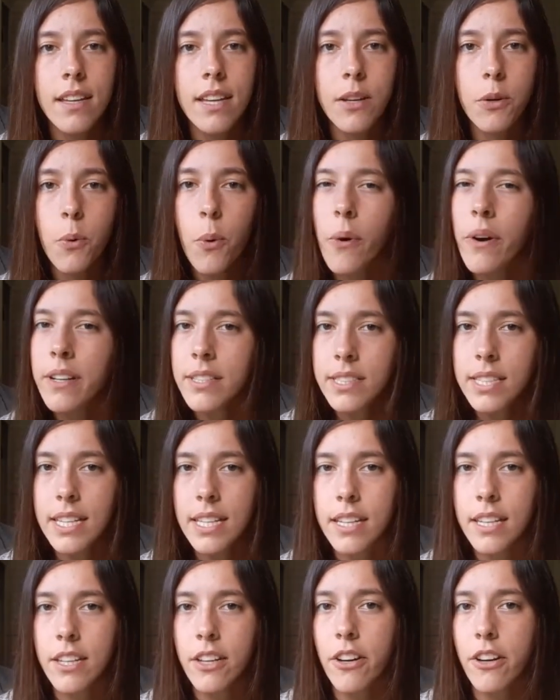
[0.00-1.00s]

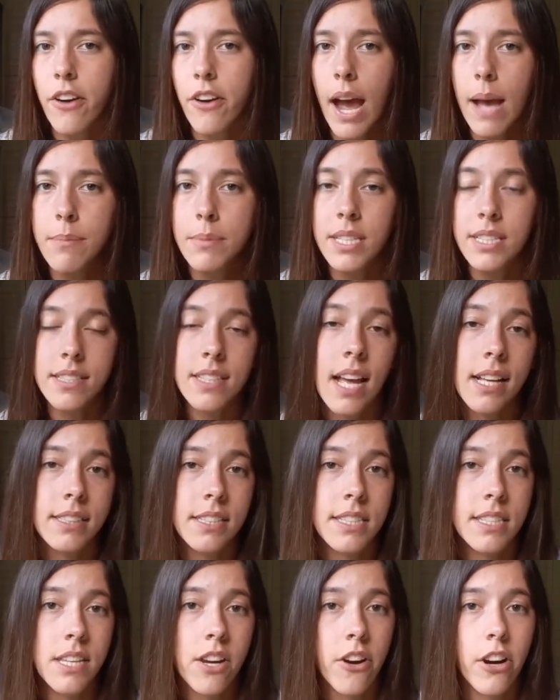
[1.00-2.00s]
quarantining your crabs is
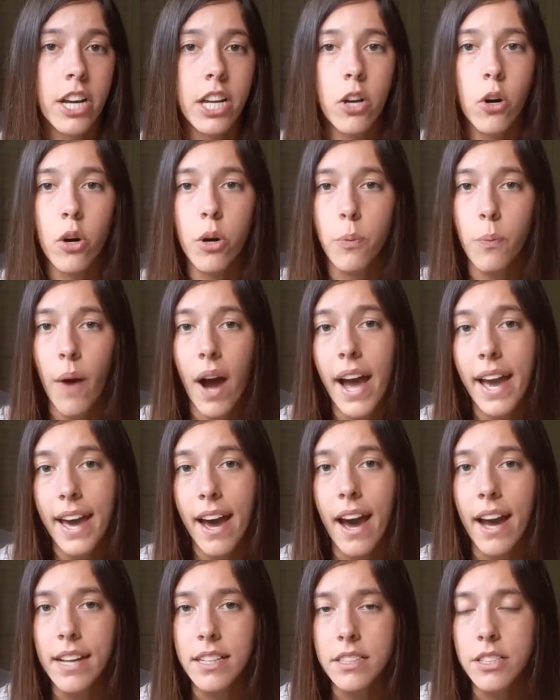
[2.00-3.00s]
necessary or why
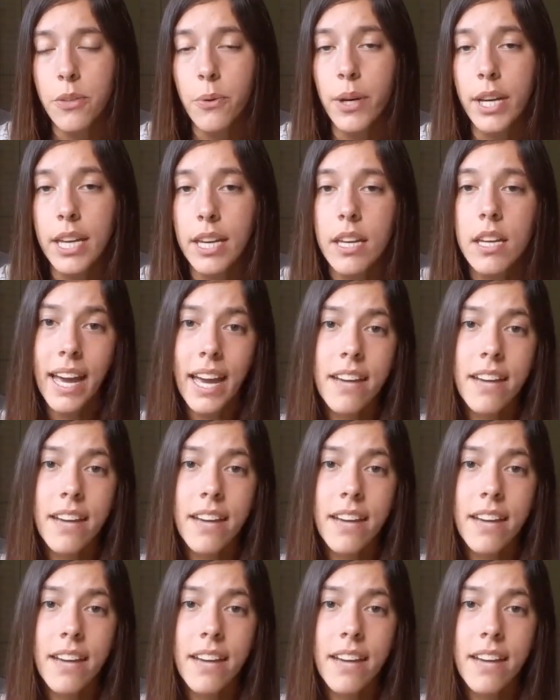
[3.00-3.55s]
I do it.